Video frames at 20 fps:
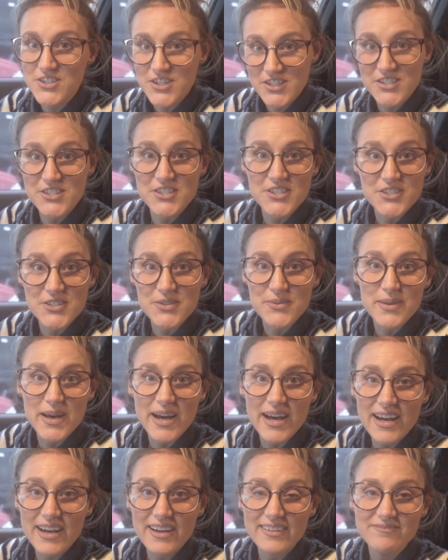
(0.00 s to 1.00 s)
just to do
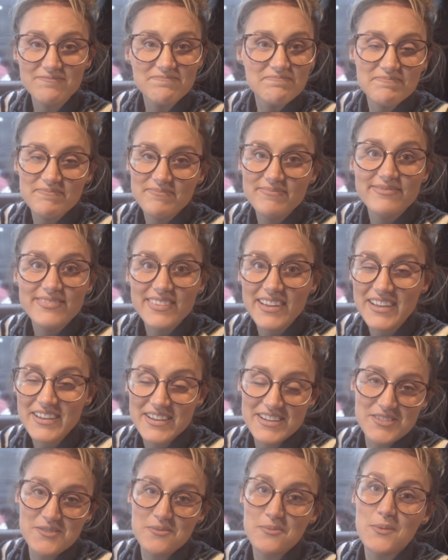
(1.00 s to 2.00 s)
that, it
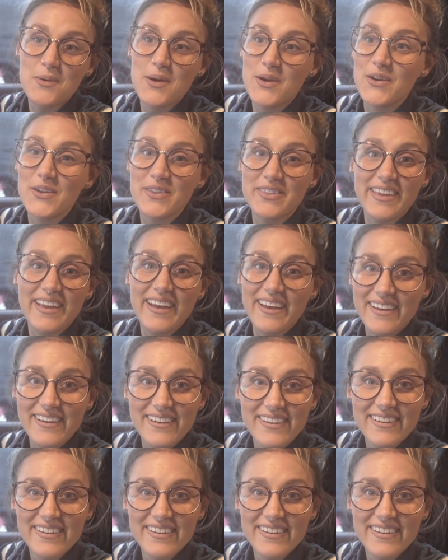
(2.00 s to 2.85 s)
is worth it.